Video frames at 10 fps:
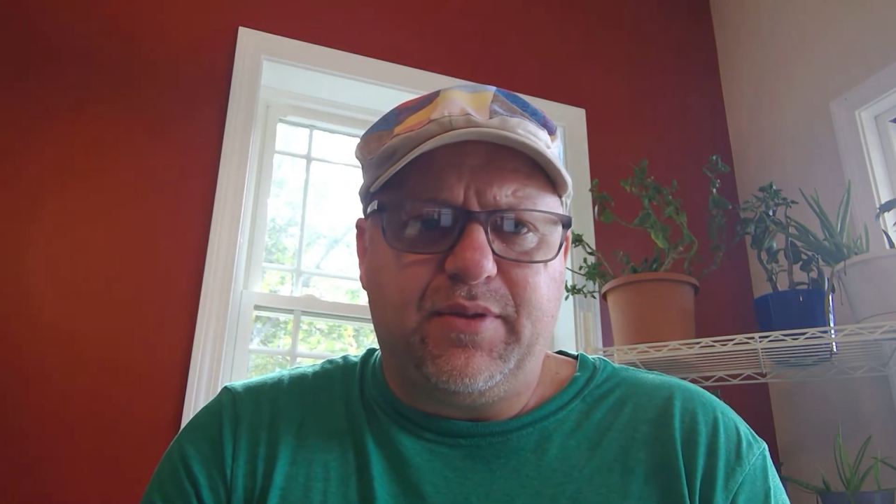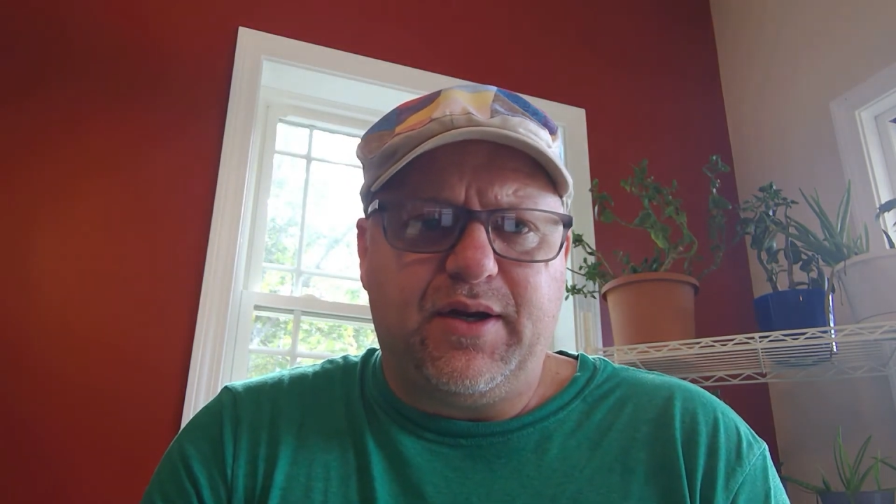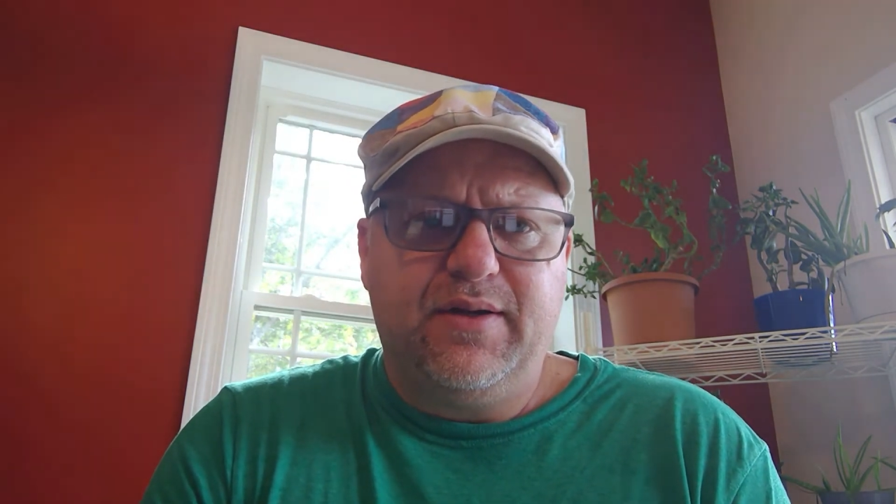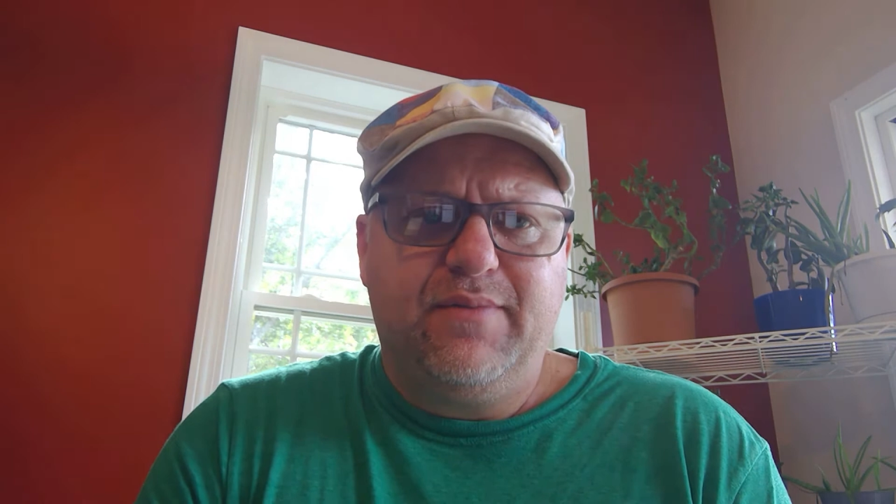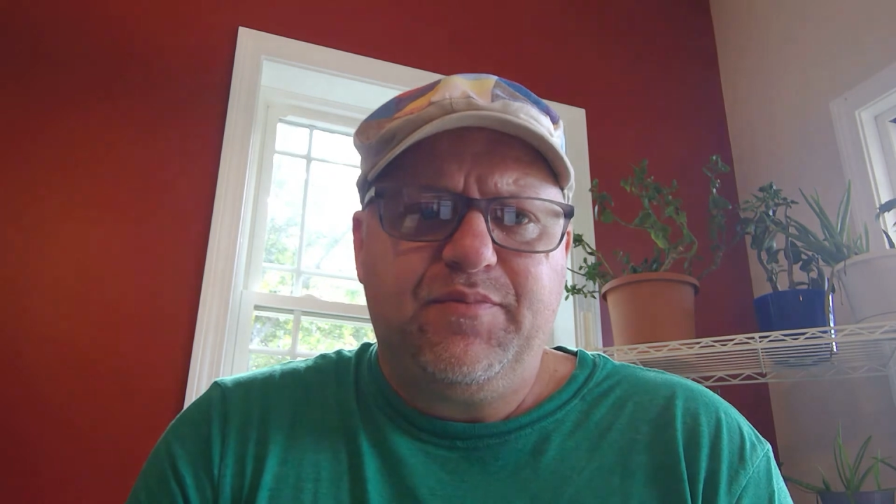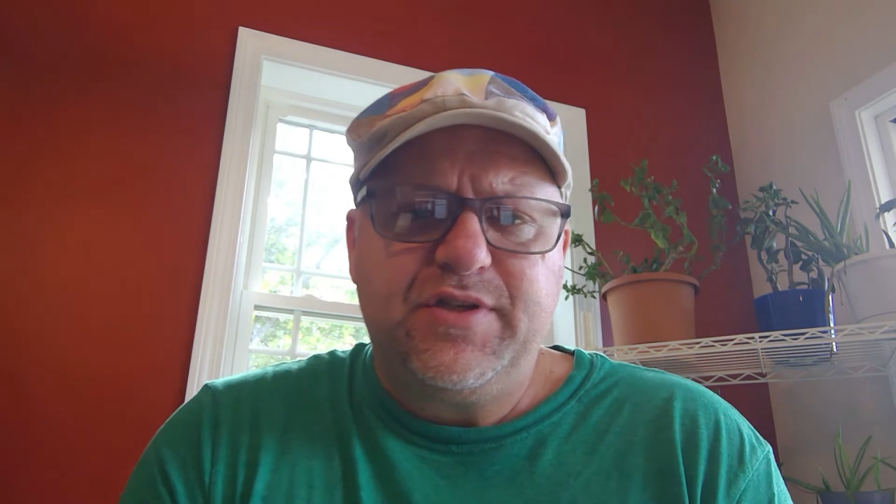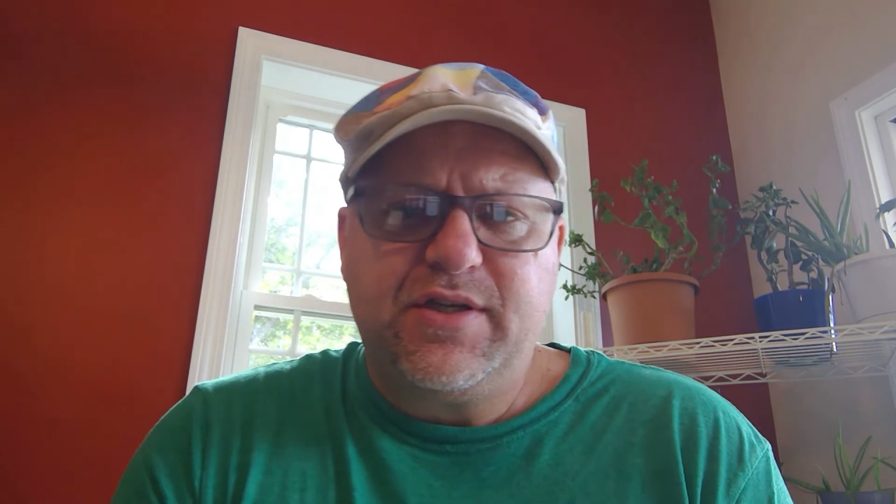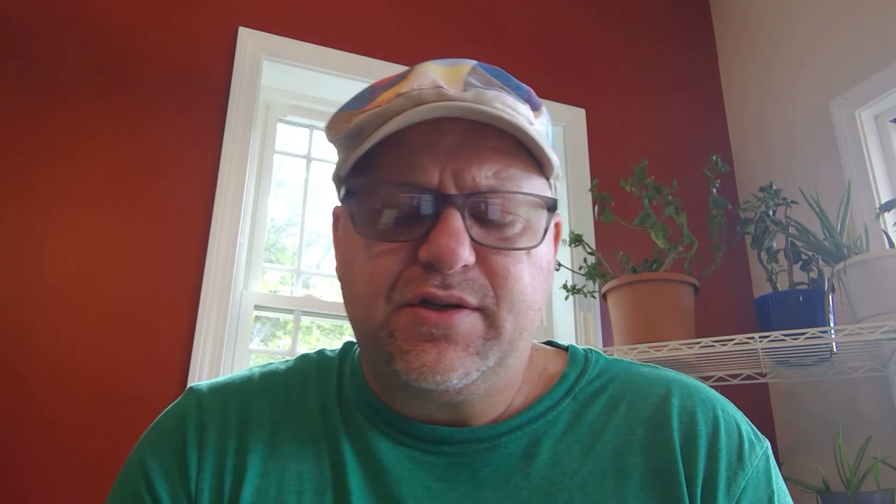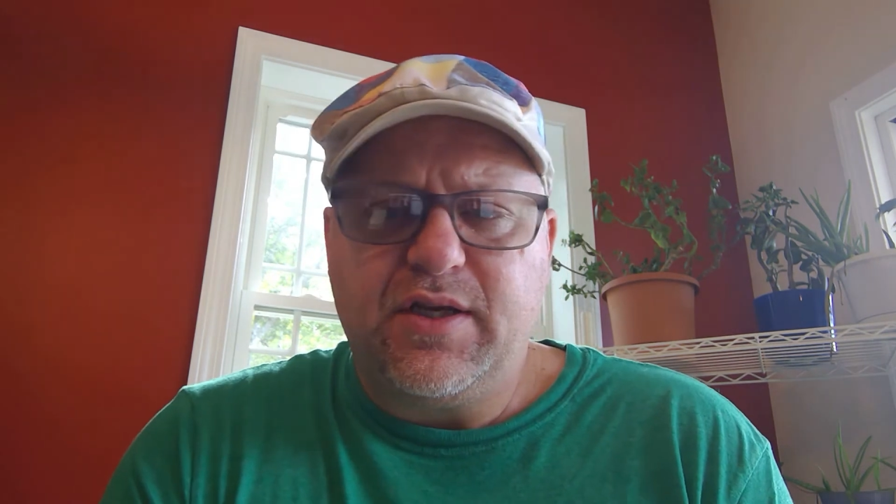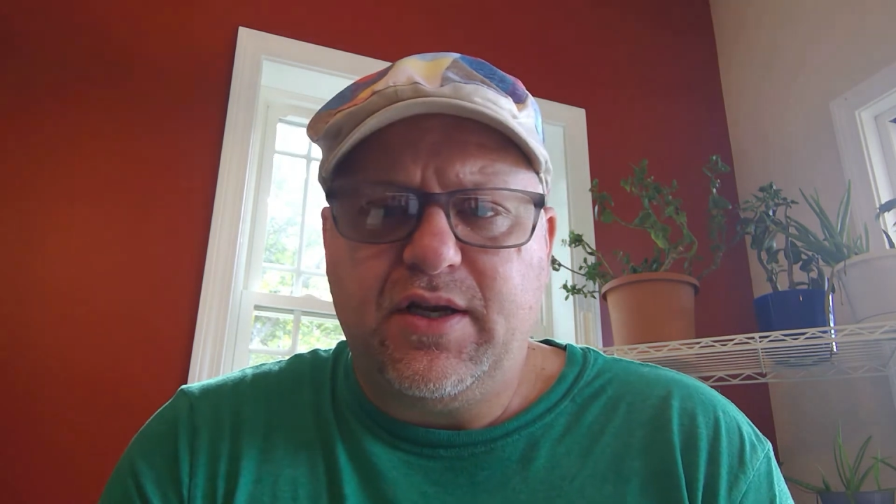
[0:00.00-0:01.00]
but
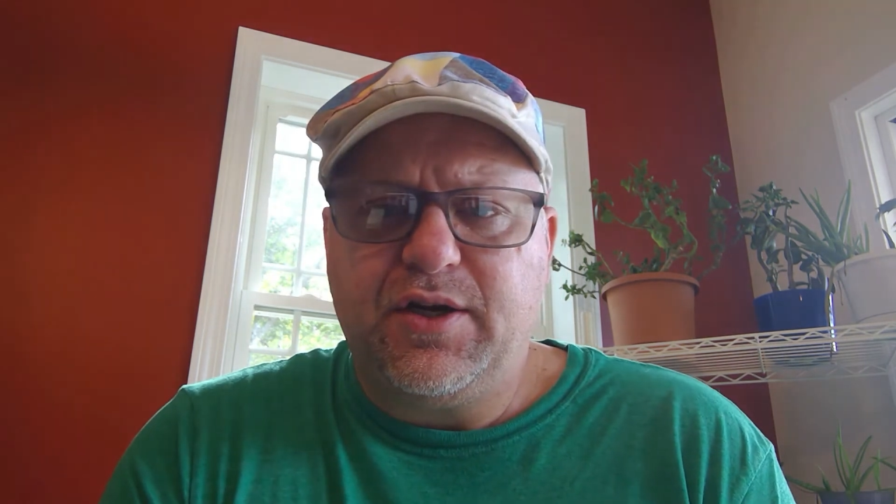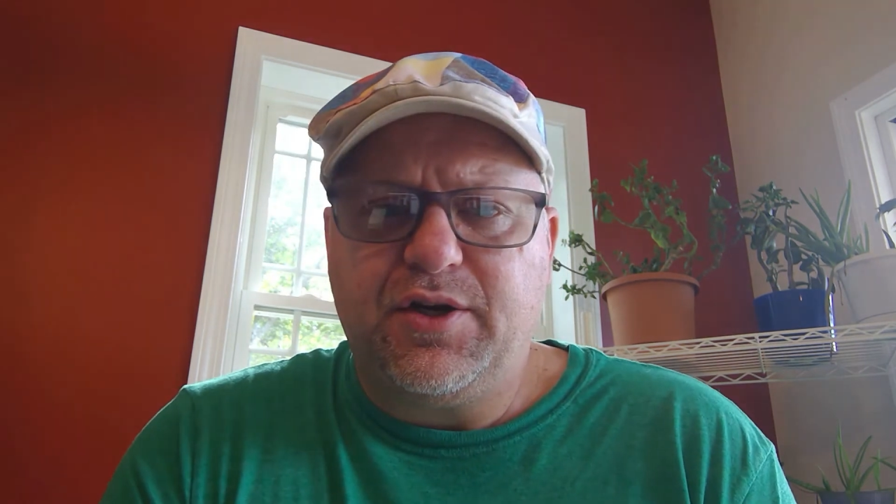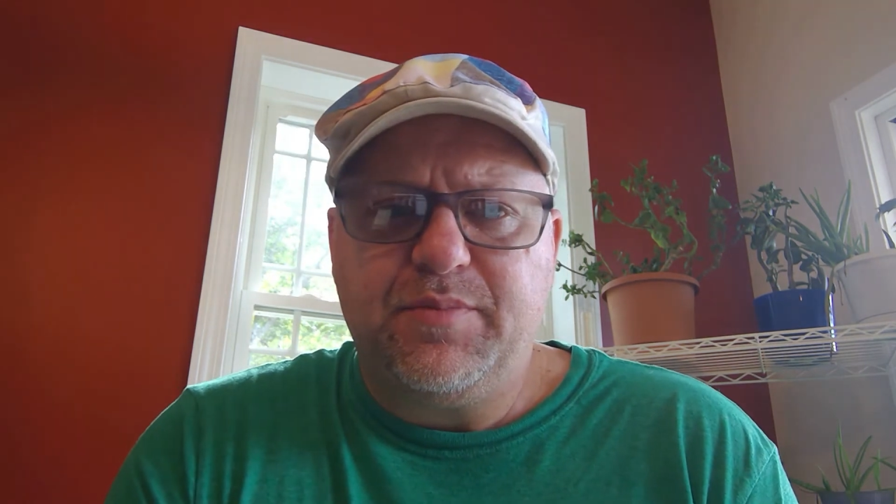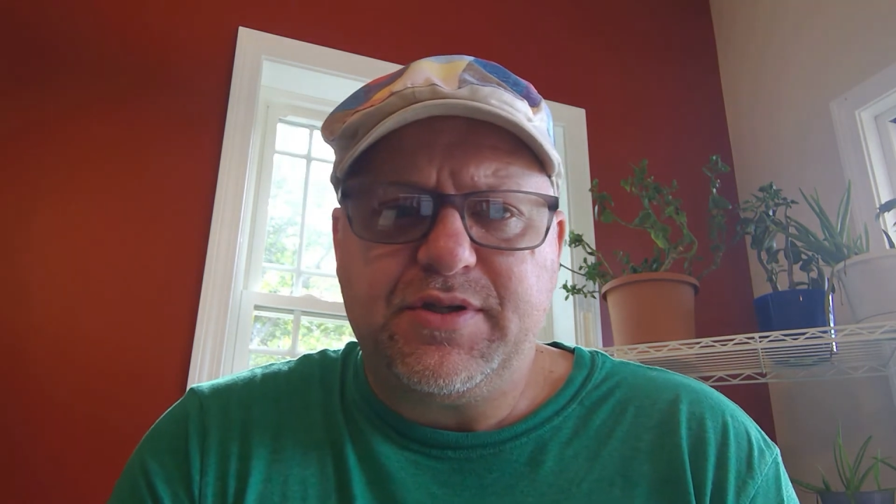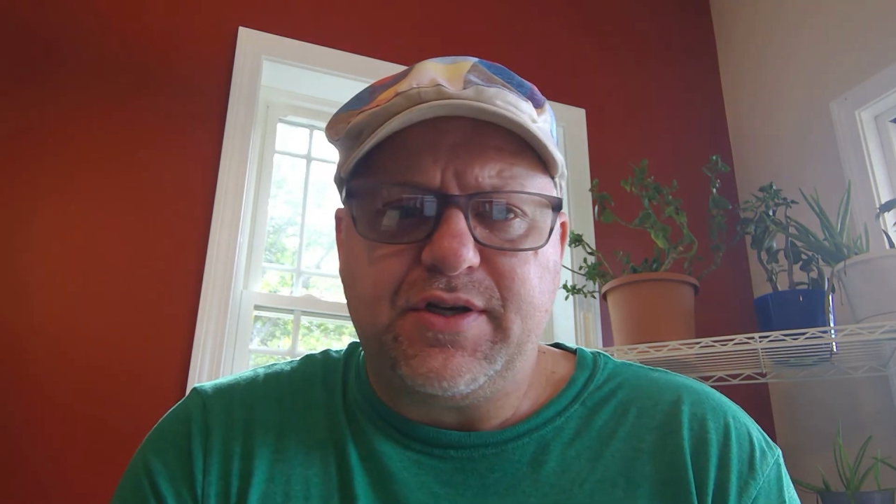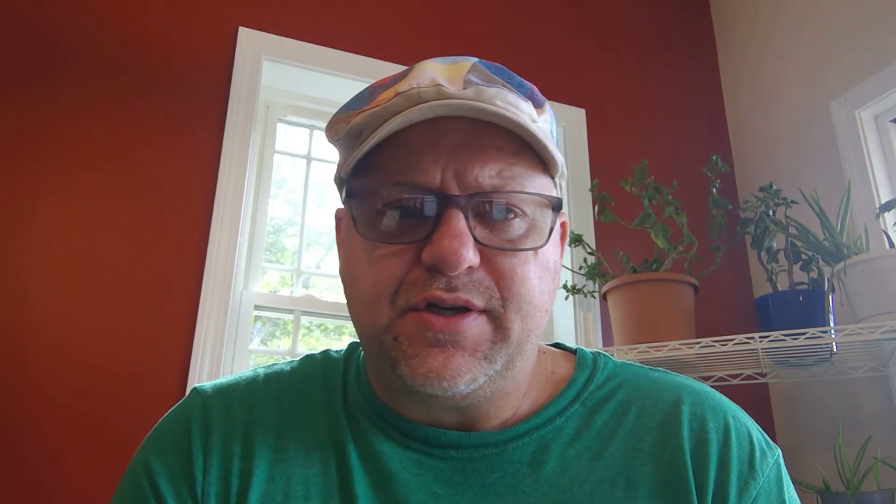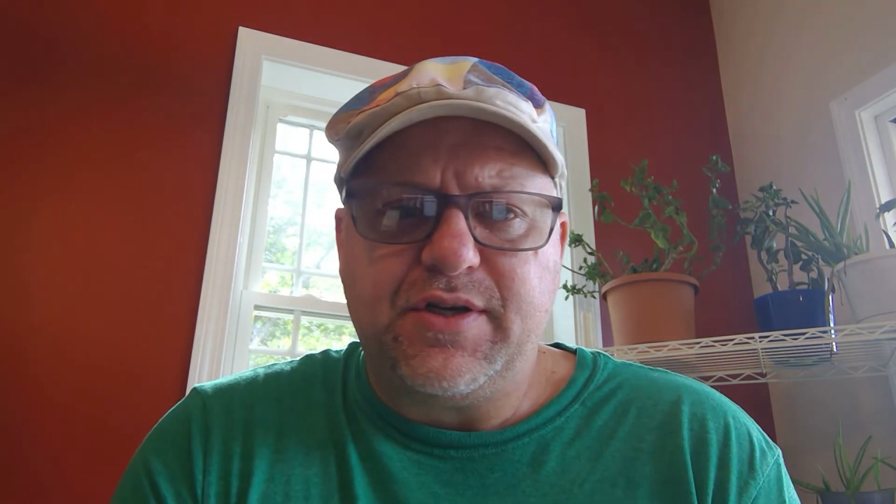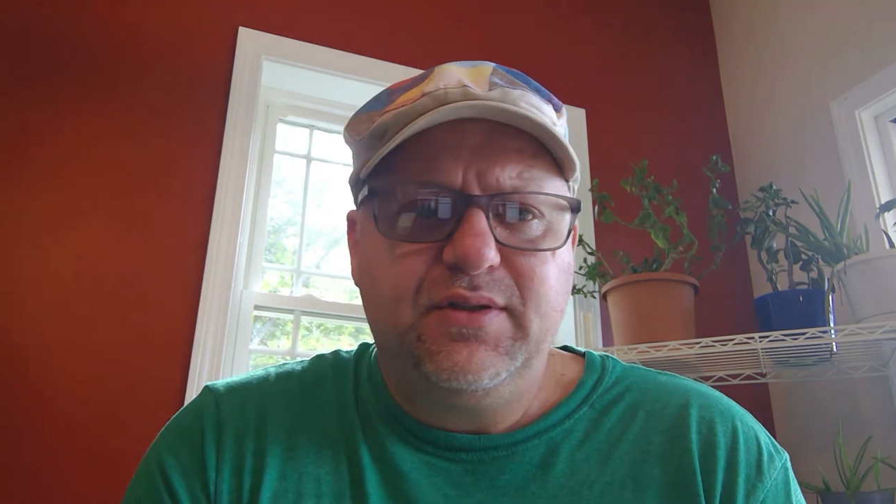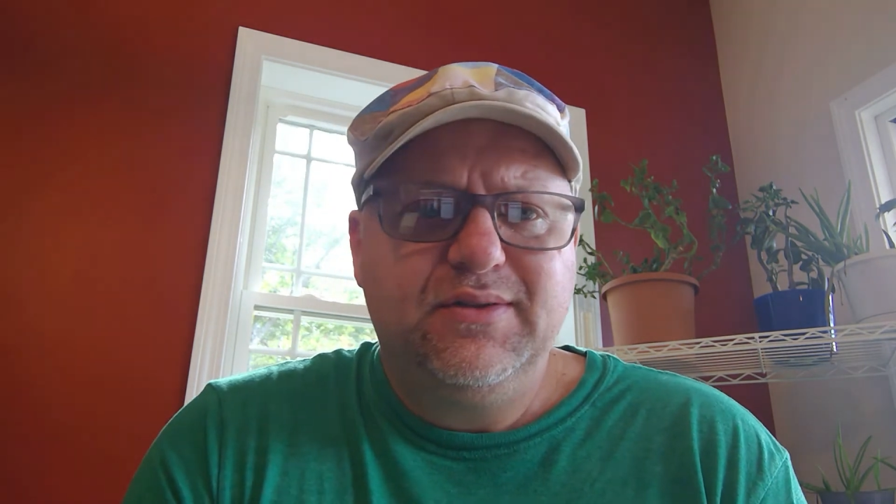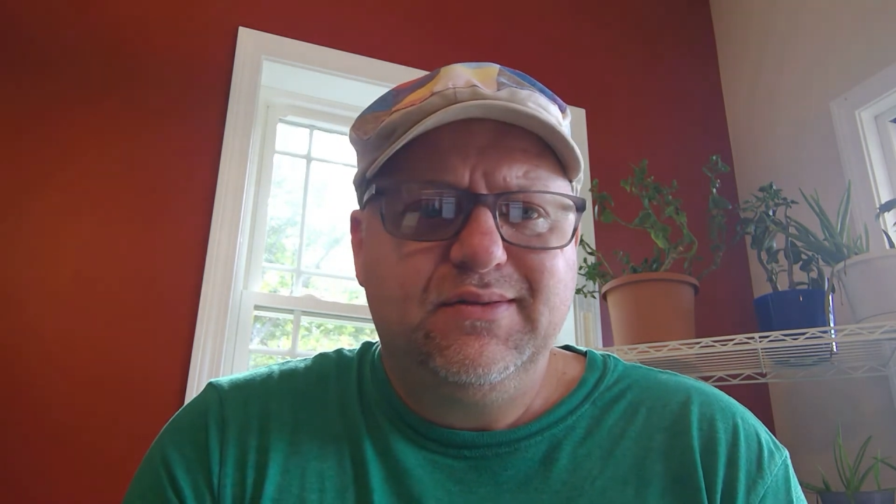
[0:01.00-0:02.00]
still sitting in a good
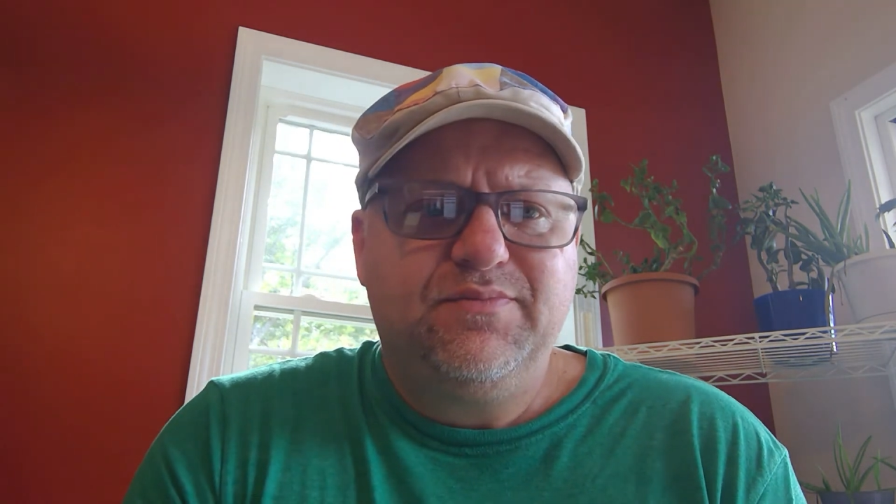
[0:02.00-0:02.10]
position.